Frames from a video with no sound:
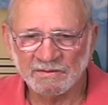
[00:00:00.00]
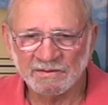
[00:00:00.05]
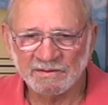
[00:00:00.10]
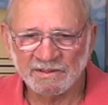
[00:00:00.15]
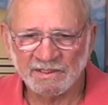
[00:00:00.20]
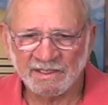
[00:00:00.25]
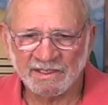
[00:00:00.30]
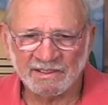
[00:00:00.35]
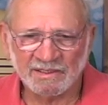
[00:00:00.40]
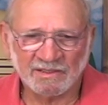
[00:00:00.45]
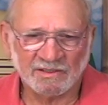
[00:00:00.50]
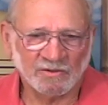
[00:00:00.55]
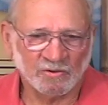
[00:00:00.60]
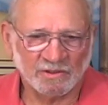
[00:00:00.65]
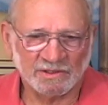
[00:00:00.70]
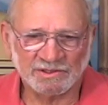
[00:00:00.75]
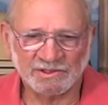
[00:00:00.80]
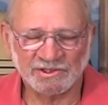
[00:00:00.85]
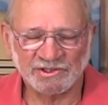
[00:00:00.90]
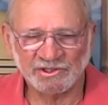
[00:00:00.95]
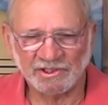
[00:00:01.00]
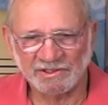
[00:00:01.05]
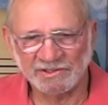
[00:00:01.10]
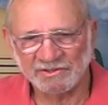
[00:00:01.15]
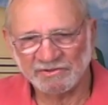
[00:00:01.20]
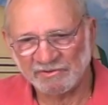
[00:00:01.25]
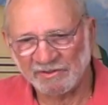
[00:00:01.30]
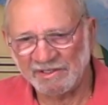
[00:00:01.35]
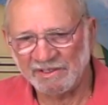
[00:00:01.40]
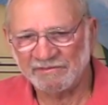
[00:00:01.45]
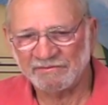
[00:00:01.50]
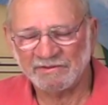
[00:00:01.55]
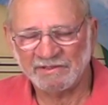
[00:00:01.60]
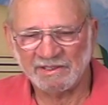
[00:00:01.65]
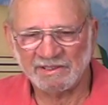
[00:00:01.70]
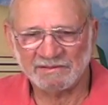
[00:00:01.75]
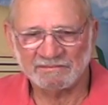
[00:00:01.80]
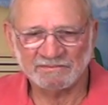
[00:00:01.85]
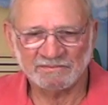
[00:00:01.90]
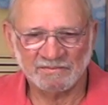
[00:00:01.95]
and of course Chun's Reef
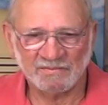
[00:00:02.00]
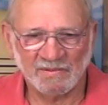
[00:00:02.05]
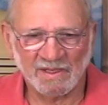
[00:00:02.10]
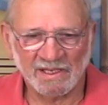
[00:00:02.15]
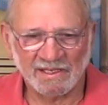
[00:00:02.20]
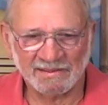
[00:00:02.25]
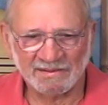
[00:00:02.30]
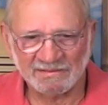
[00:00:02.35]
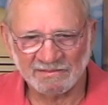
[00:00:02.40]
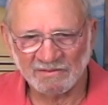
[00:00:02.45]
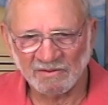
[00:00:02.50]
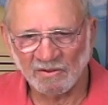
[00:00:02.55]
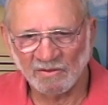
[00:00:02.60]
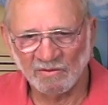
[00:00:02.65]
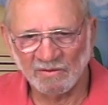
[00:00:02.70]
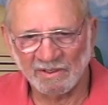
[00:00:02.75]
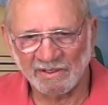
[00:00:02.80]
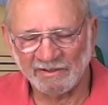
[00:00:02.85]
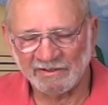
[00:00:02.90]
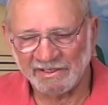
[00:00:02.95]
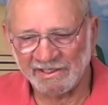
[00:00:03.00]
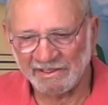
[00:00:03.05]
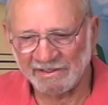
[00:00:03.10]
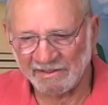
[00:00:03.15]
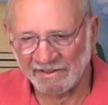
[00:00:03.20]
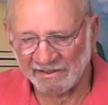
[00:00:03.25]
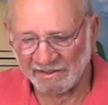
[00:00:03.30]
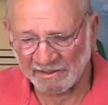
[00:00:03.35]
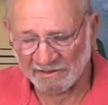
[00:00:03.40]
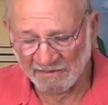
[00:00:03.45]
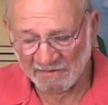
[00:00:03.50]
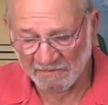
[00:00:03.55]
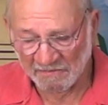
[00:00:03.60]
and that whole area there.